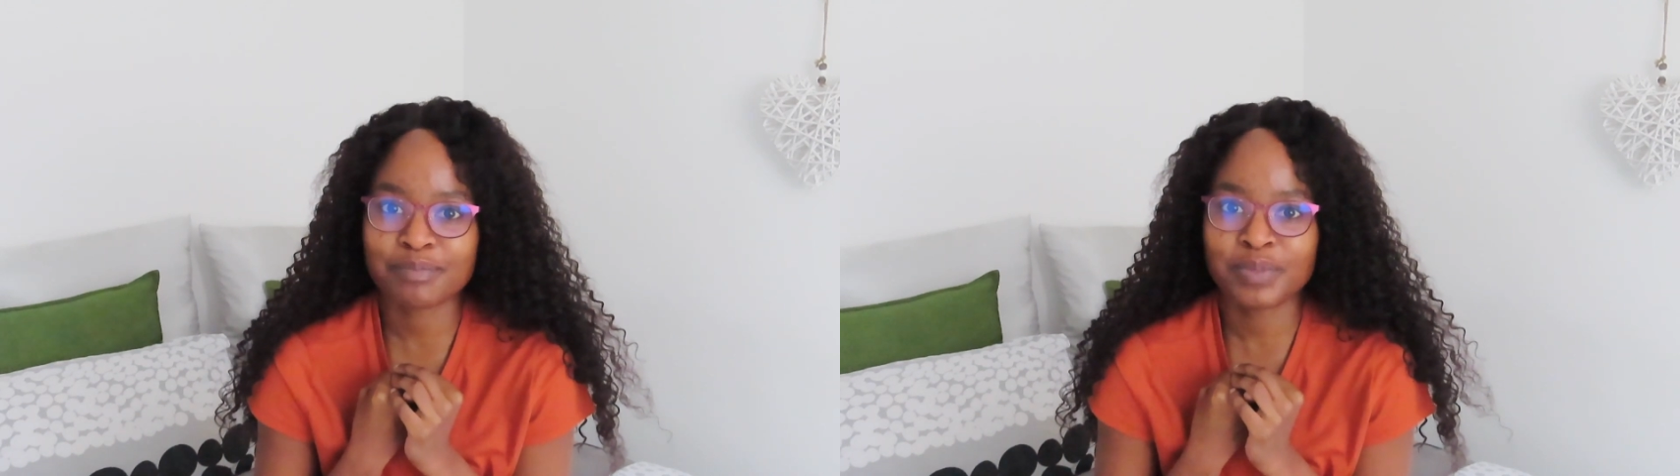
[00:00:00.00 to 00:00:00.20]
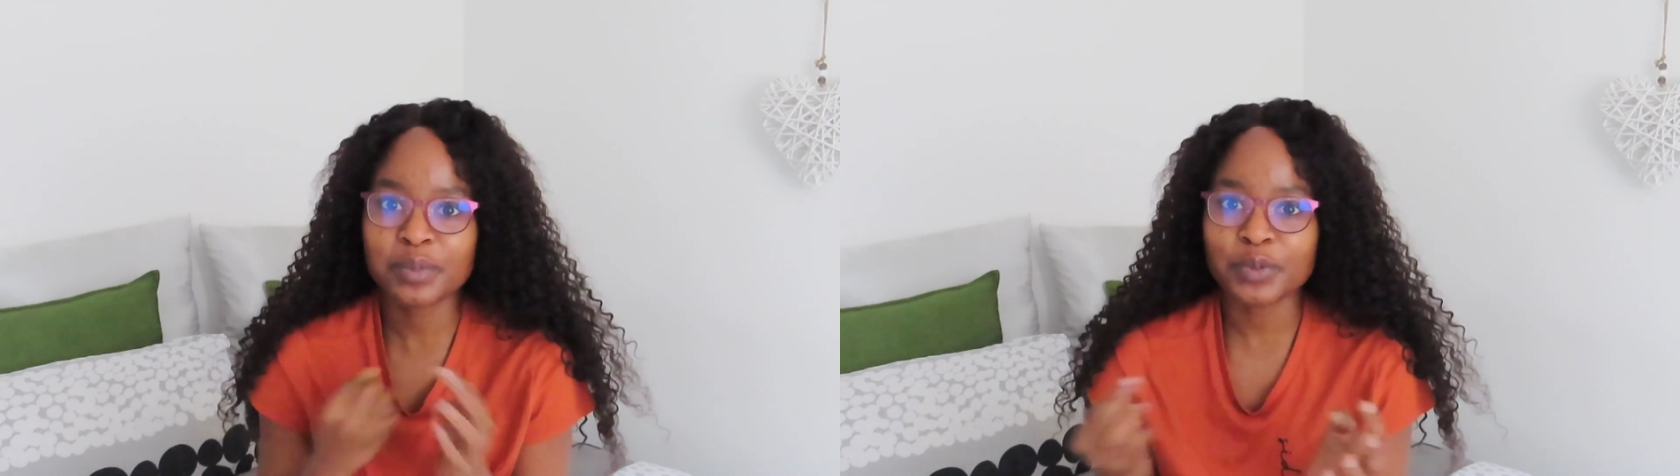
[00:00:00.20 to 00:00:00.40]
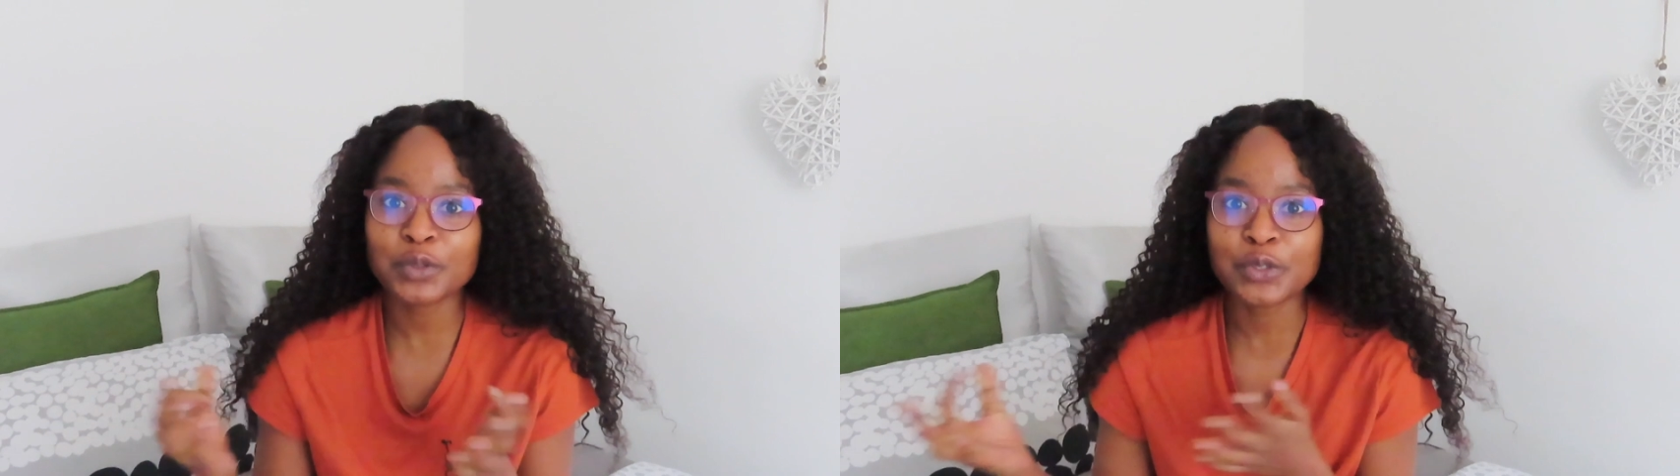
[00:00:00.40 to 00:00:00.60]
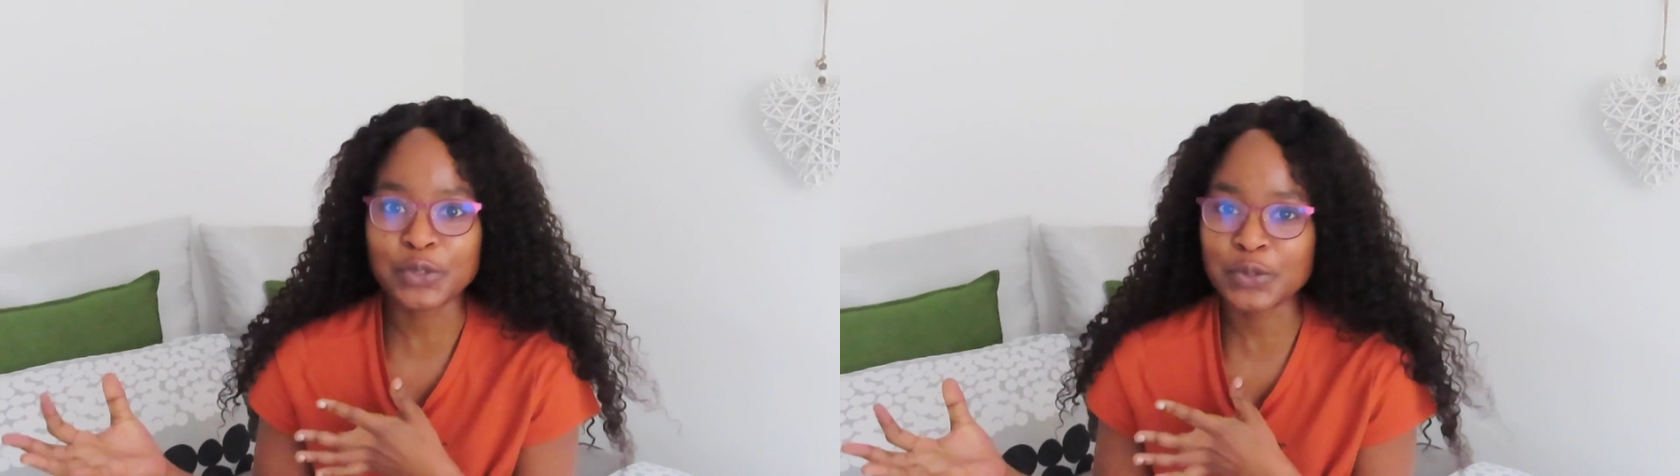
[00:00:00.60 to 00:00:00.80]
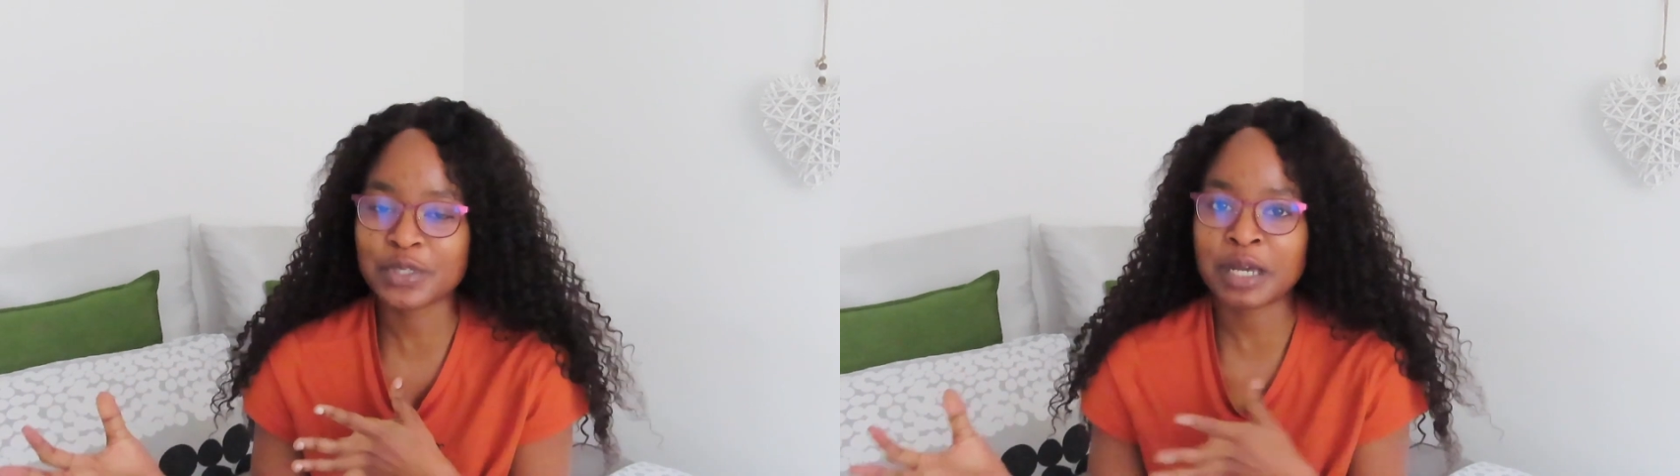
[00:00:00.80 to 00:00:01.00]
people
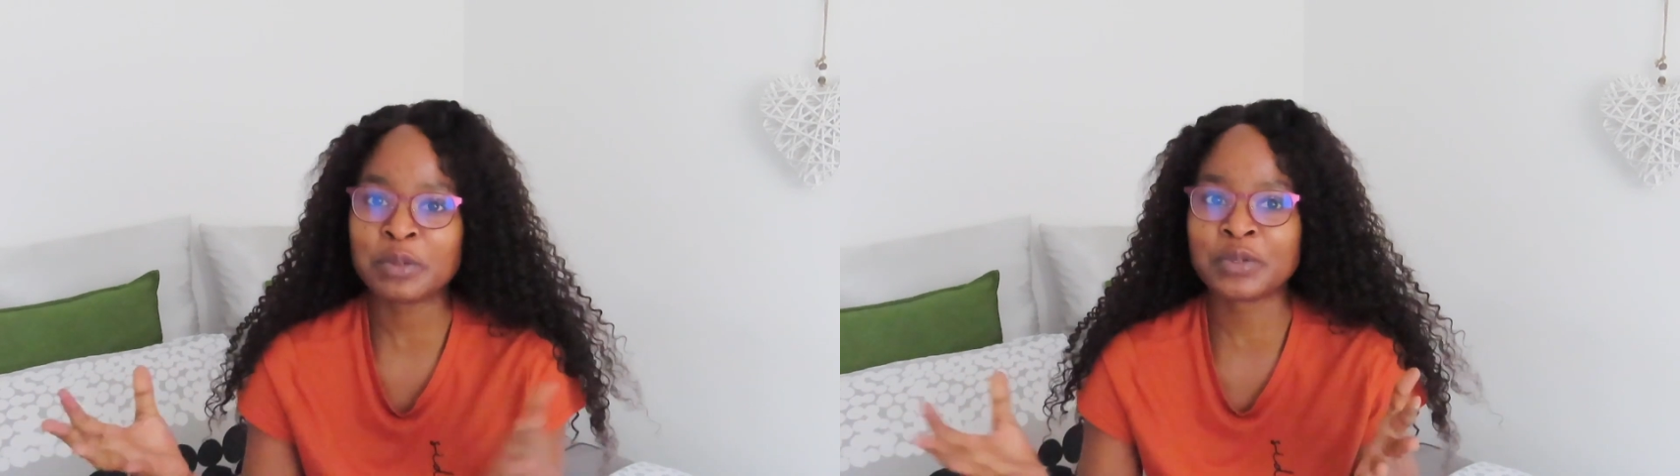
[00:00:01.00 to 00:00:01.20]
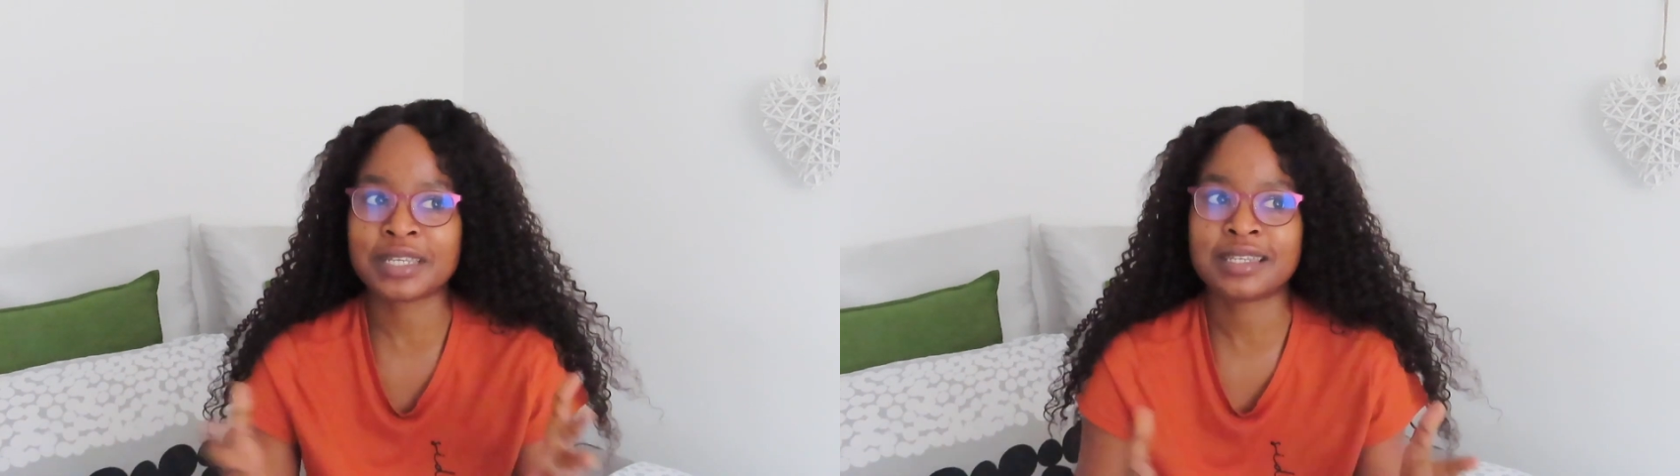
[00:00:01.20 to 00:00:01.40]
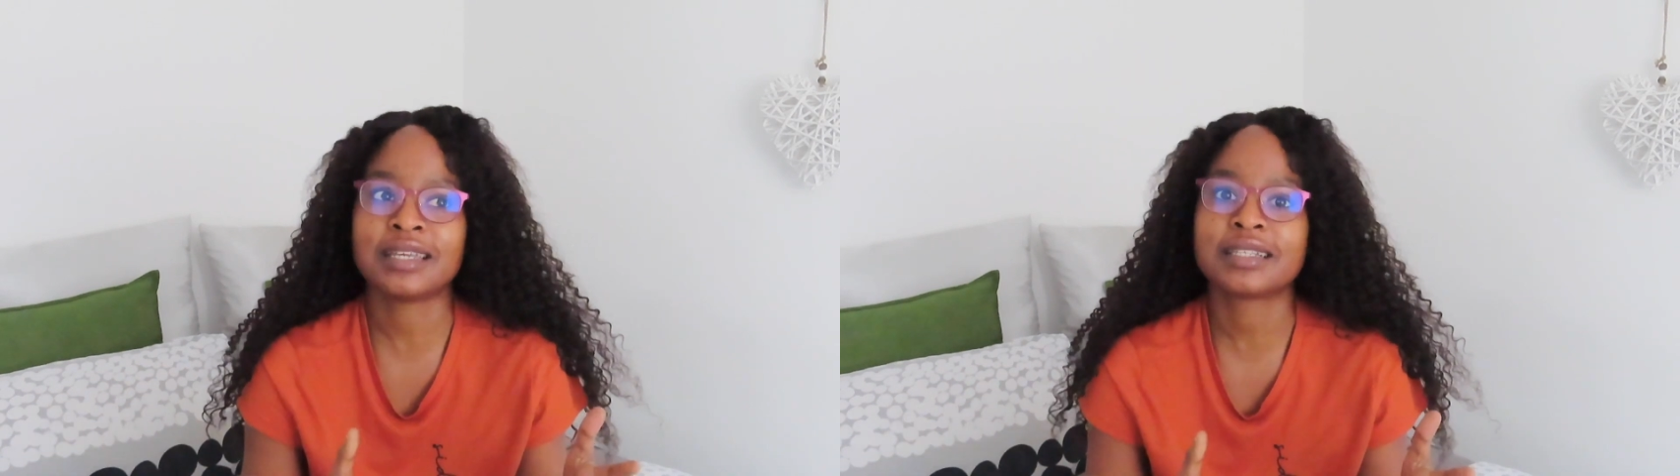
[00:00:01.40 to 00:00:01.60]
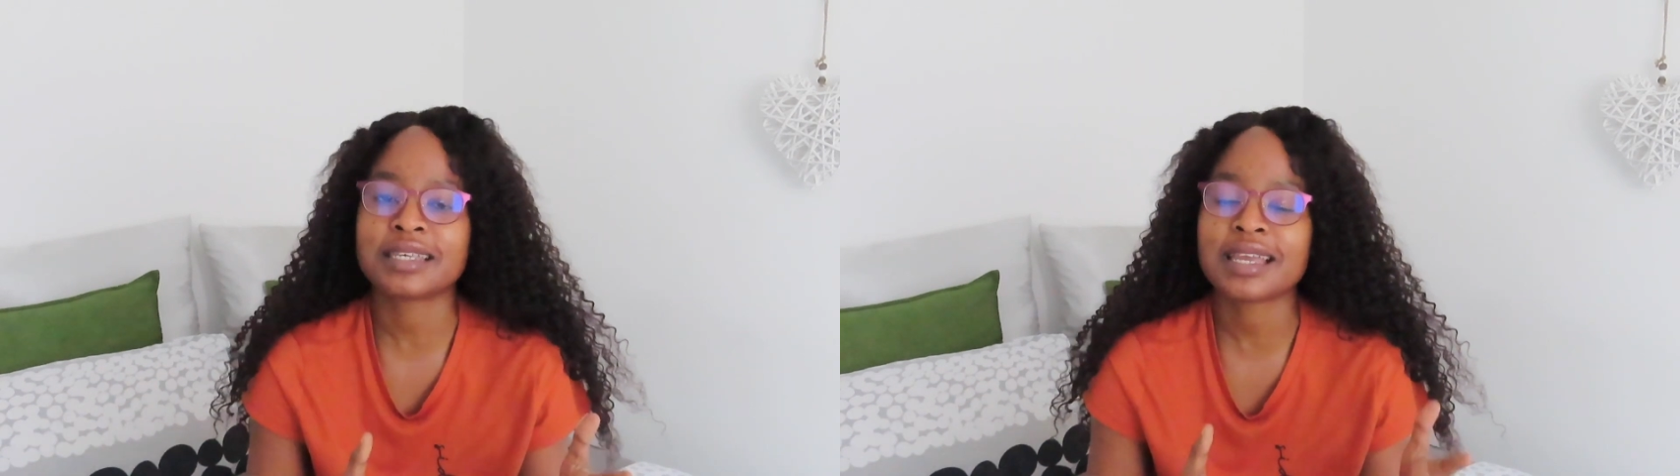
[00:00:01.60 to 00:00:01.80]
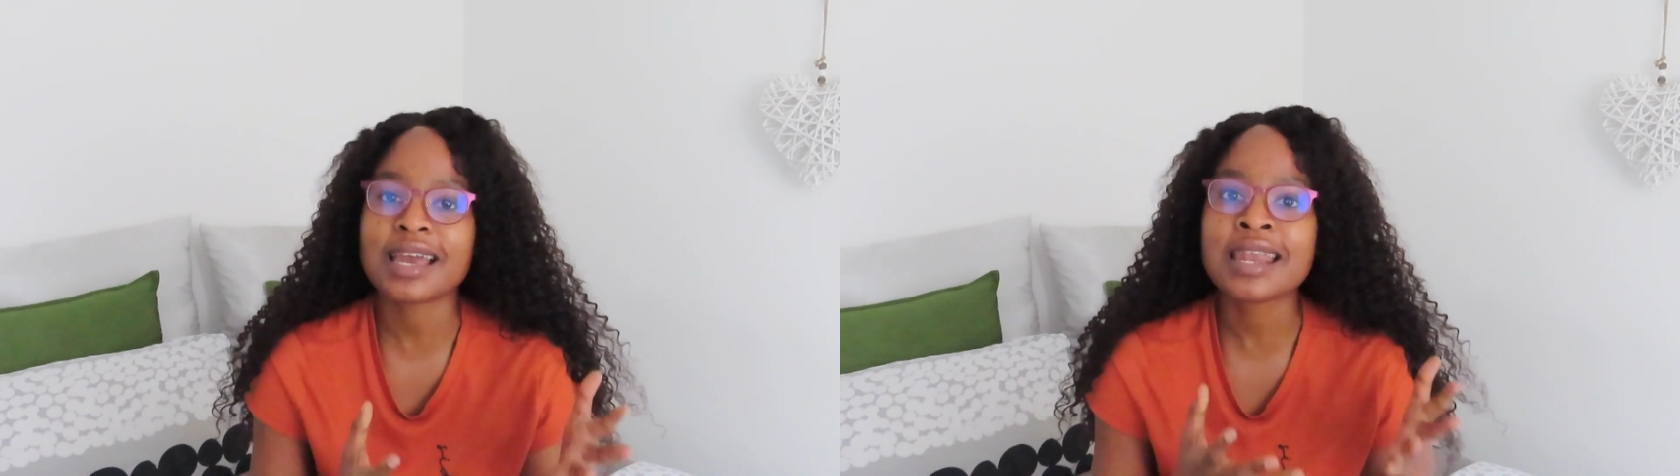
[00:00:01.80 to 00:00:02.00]
knew that we were dating,